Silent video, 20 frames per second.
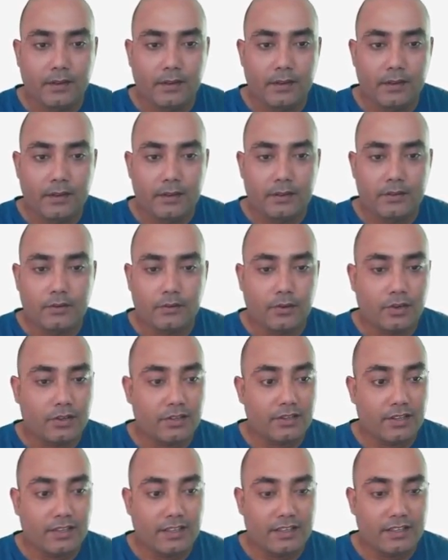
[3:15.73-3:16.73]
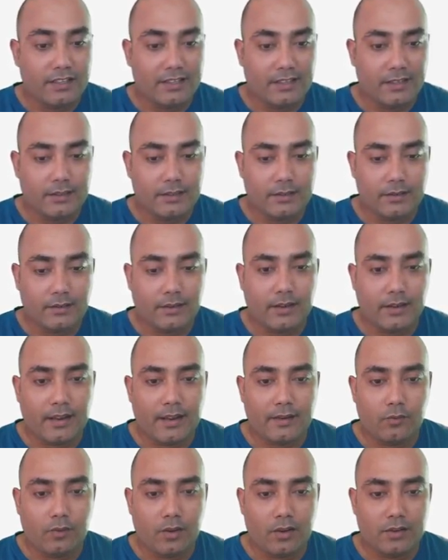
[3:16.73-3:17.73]
So first thing is this. Okay,
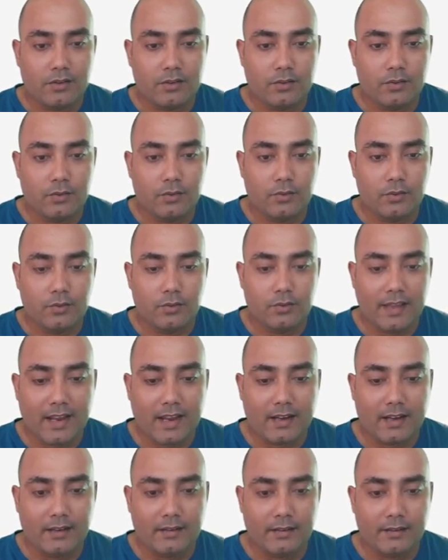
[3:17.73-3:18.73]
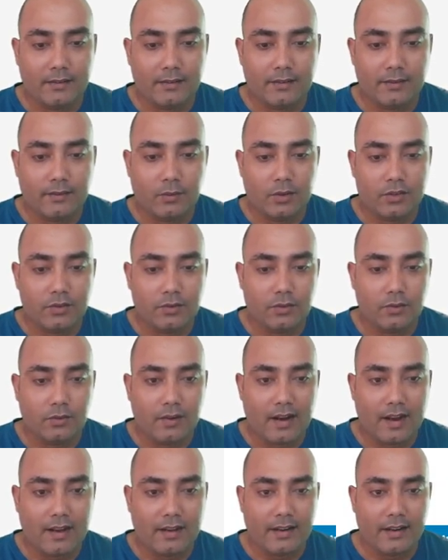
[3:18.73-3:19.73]
and once you do that, once you
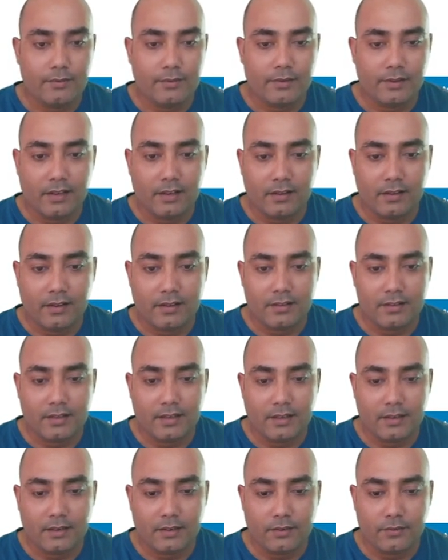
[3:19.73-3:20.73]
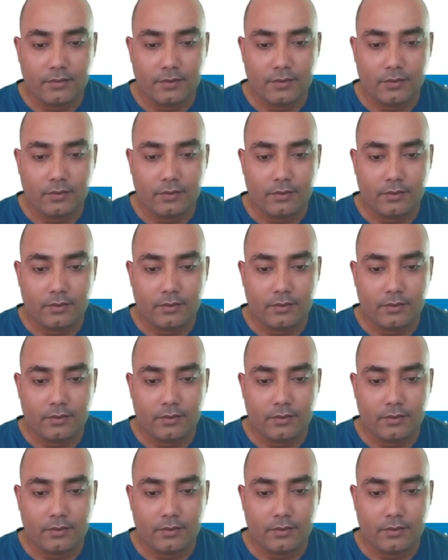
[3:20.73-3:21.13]
write everything, let's say if you,